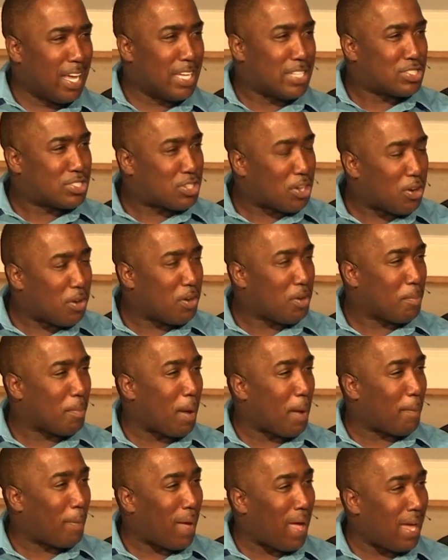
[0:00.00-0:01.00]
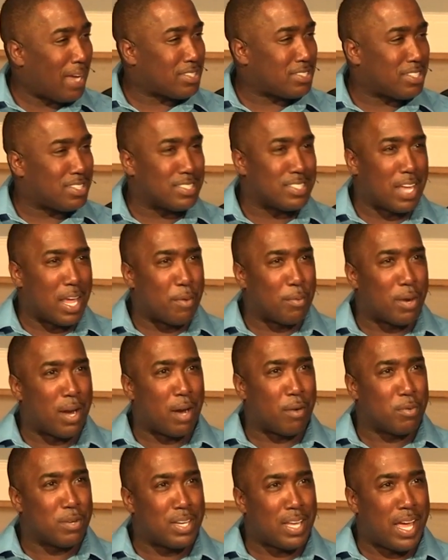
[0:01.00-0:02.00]
It stirred my passions, and what
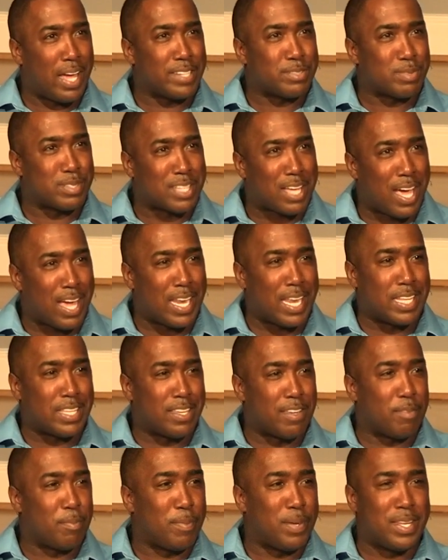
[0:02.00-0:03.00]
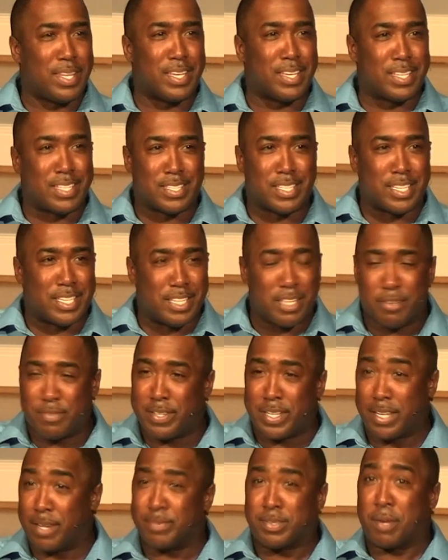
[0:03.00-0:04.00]
I realized was God had given me the
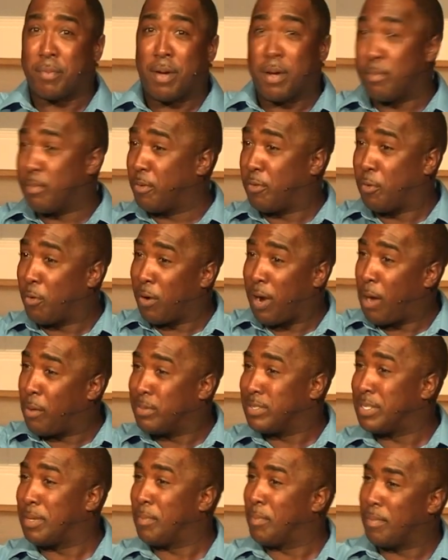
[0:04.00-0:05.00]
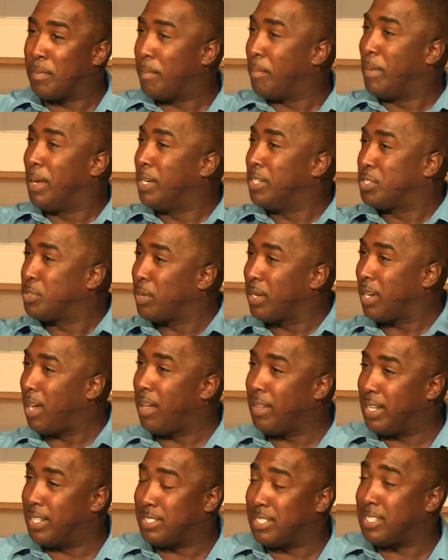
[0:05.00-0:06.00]
gifting, and I'm talking about before I was in ministry and
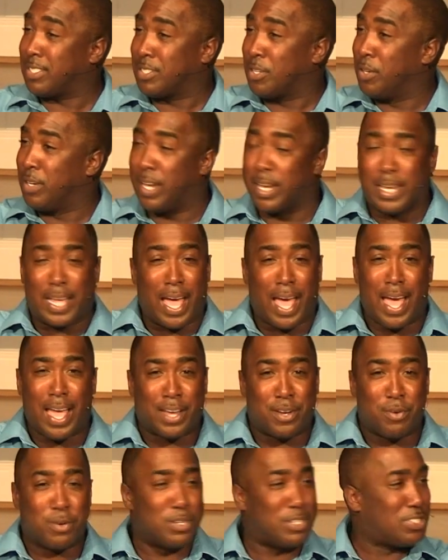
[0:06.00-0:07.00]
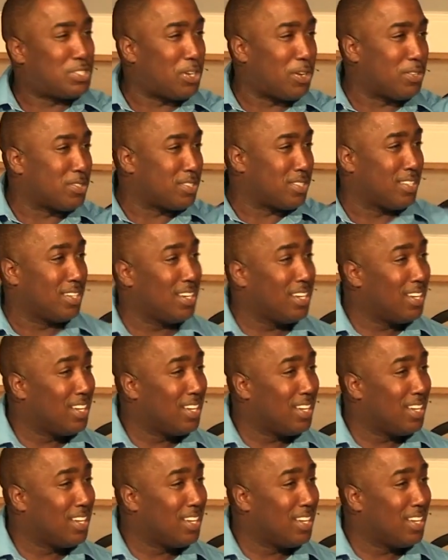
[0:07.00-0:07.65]
all that, just a guy going to church.